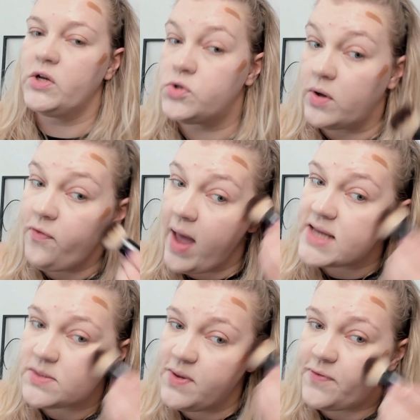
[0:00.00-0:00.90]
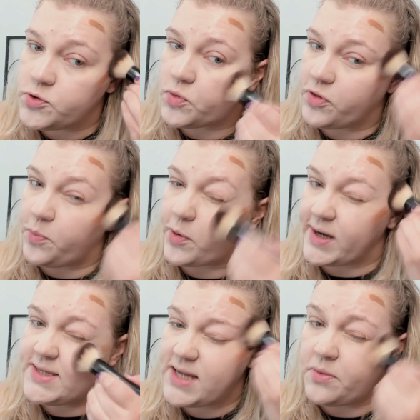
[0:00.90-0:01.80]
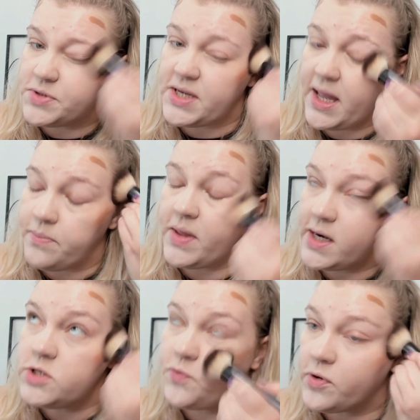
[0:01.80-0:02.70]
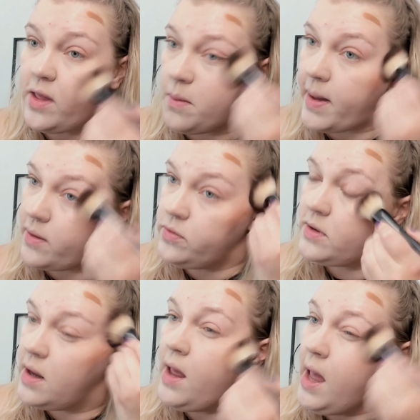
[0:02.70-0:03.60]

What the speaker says: So if you ask me if it's worth the price, I would say it is for the amount,